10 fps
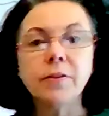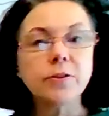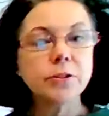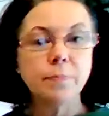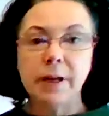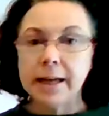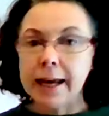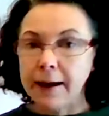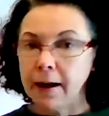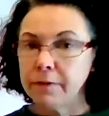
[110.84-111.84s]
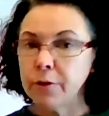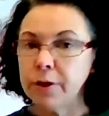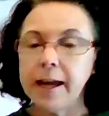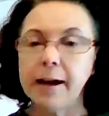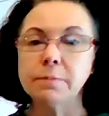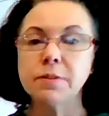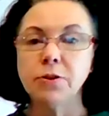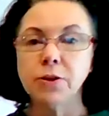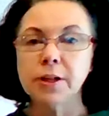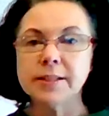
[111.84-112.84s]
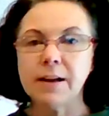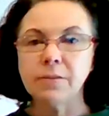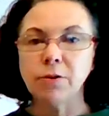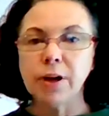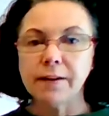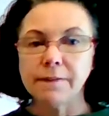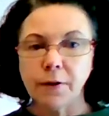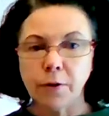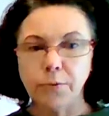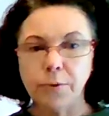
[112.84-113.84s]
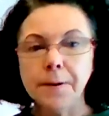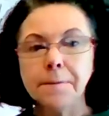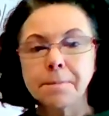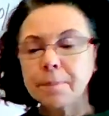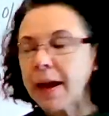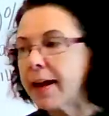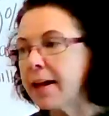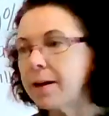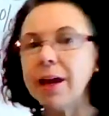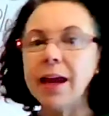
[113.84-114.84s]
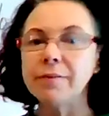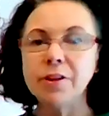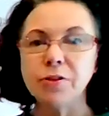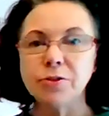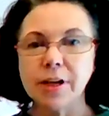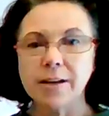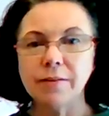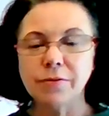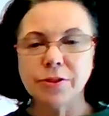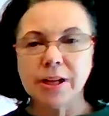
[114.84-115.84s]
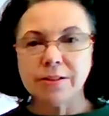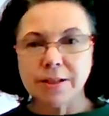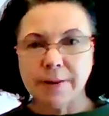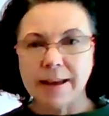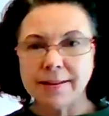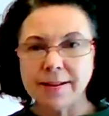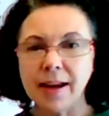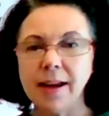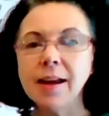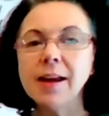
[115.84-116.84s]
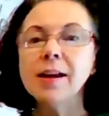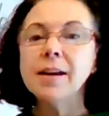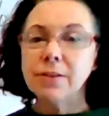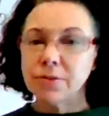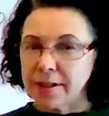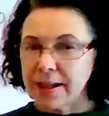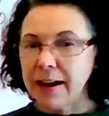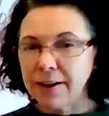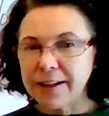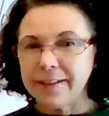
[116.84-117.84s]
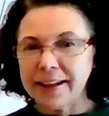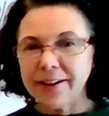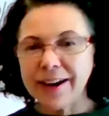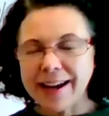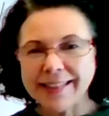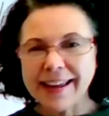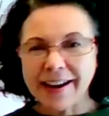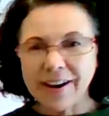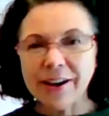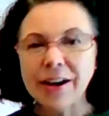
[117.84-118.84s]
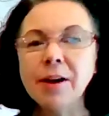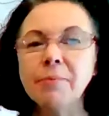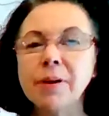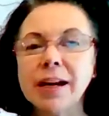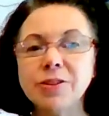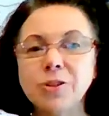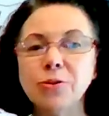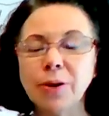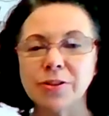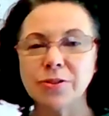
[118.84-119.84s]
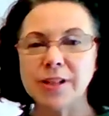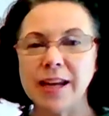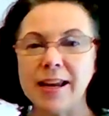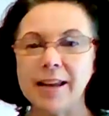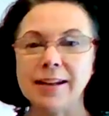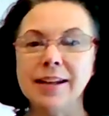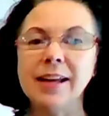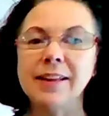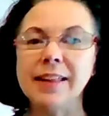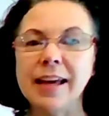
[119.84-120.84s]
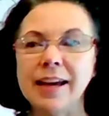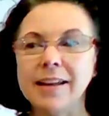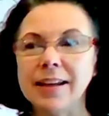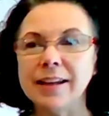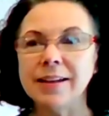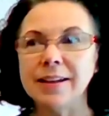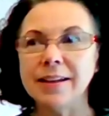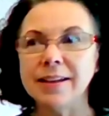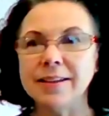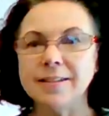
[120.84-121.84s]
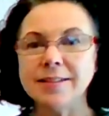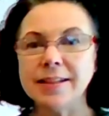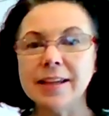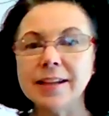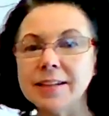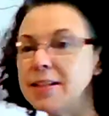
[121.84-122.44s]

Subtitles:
There's many free apps you can download on a phone. I am having you sign up for Delta Math today. There's a calculator on there, but I do understand that it is in